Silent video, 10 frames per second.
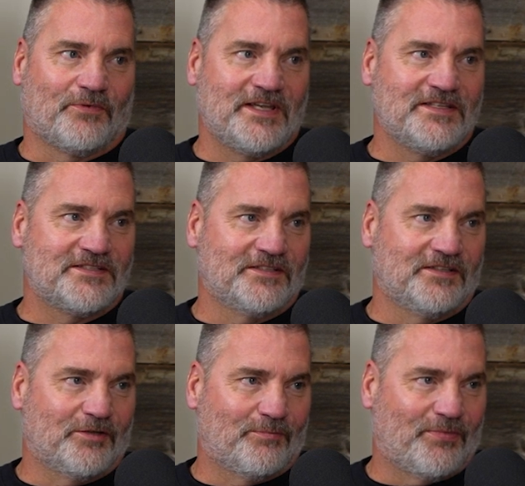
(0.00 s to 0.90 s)

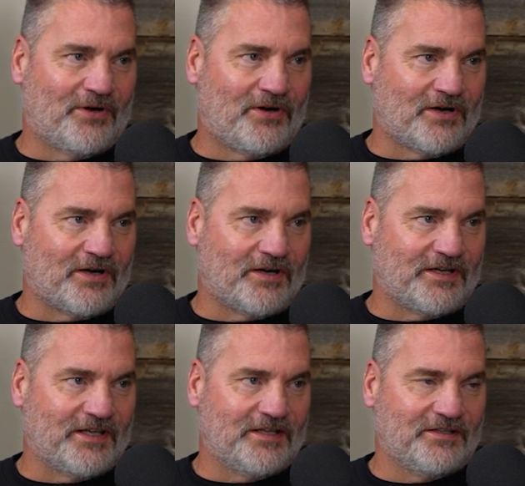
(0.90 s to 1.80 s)
raising the bar,
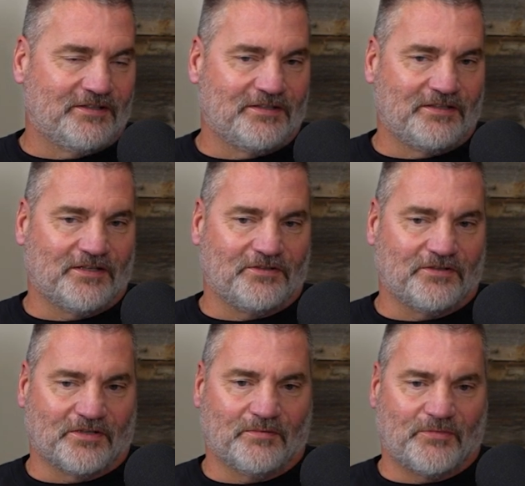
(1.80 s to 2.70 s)
and
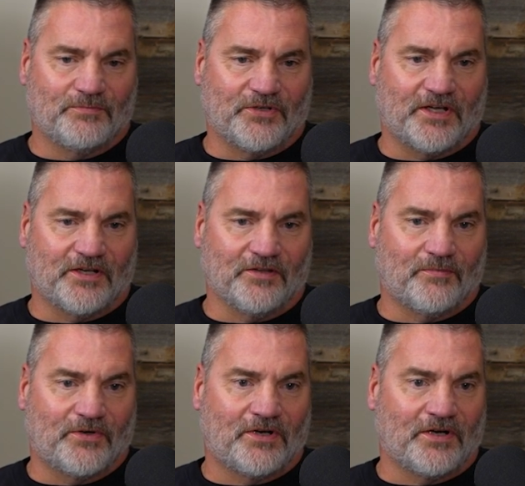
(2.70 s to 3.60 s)
you're going to bump your head on the
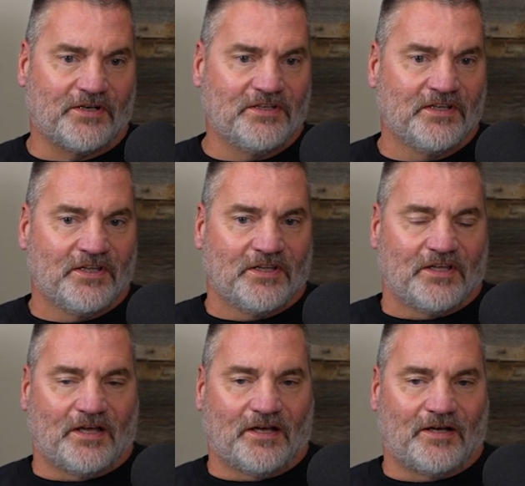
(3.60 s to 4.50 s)
bar, and
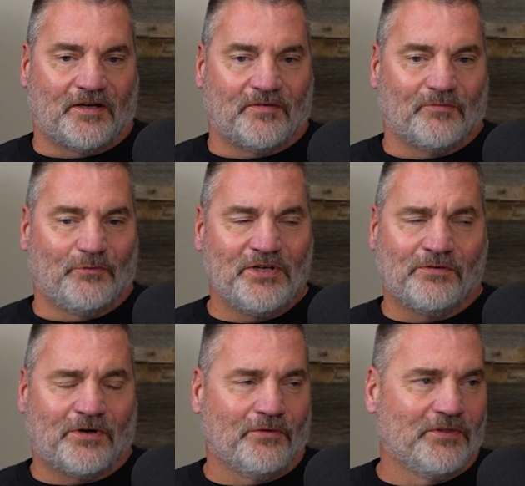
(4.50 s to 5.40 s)
we
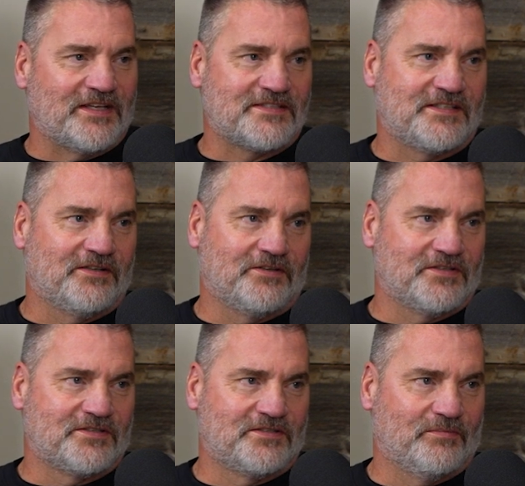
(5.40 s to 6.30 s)
don't hold that standard
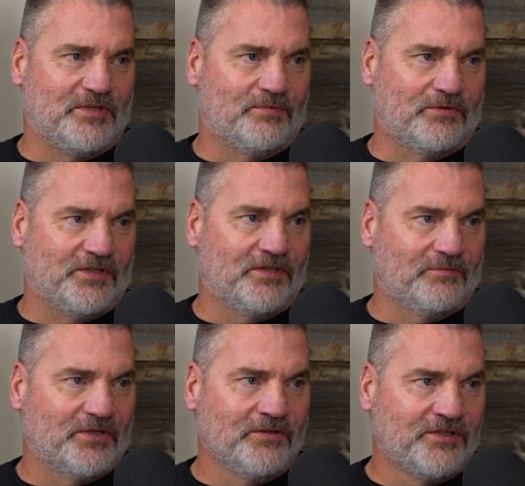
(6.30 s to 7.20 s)
to people in the
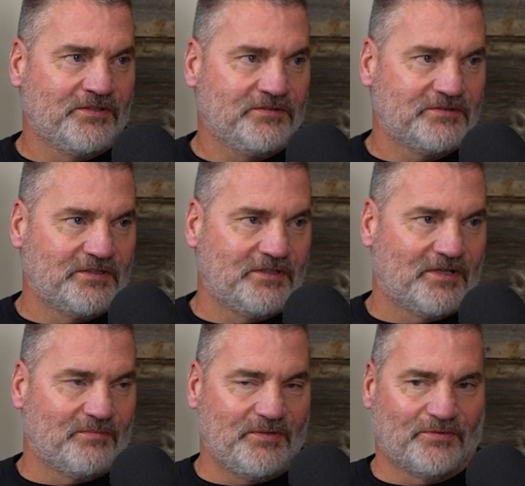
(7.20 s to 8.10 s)
building.
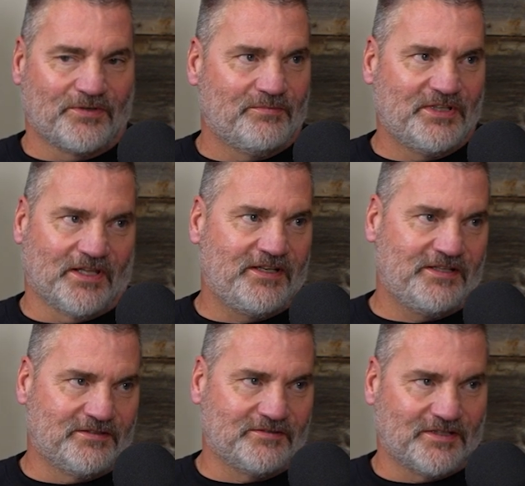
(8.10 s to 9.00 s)
People come in
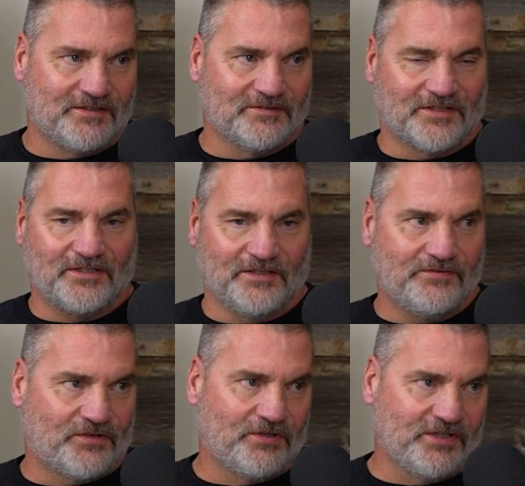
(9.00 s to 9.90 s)
late and they
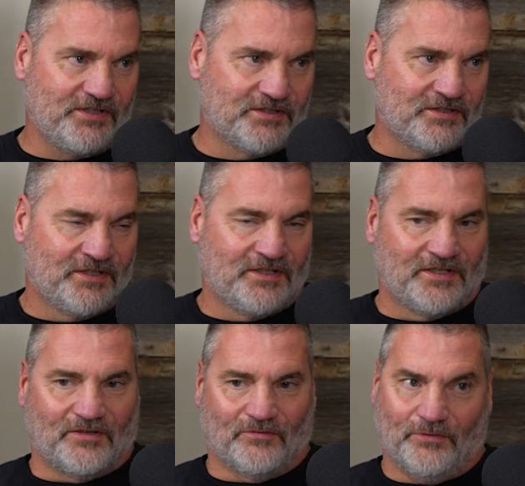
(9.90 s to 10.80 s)
leave early, and
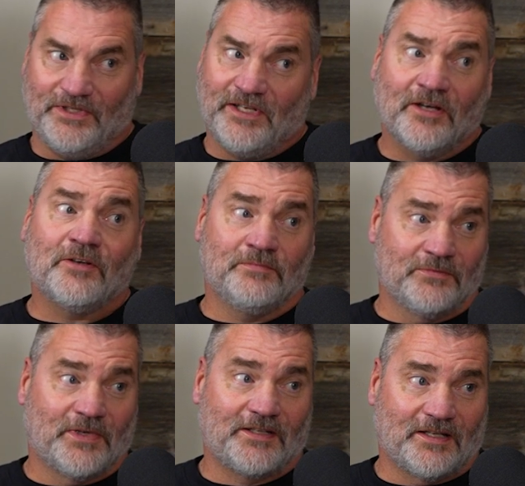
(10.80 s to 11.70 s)
we count them.
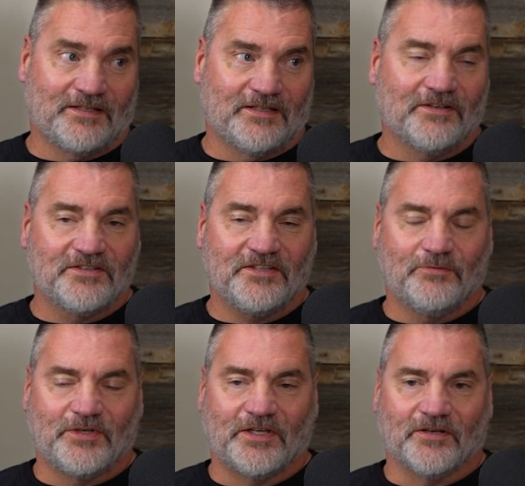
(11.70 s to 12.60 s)
I guarantee you
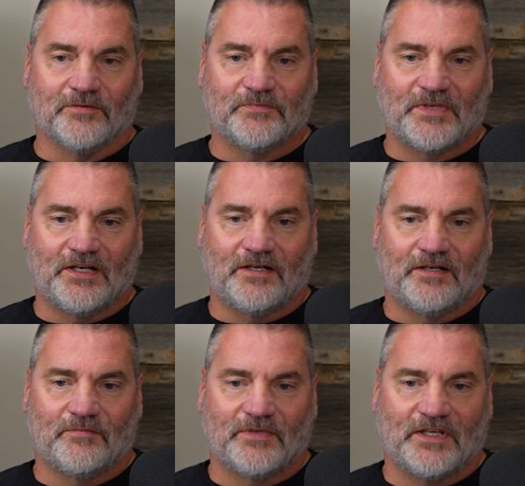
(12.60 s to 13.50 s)
we count
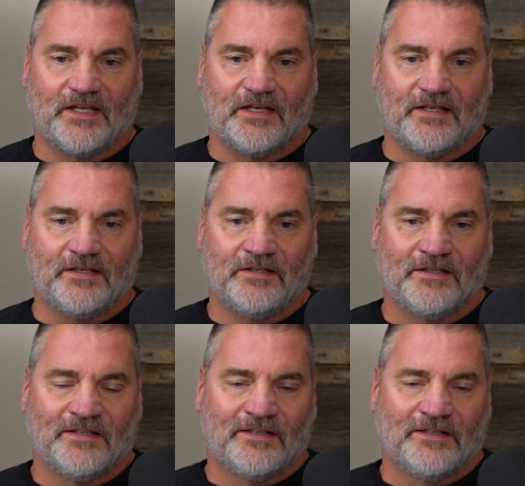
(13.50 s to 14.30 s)
them. And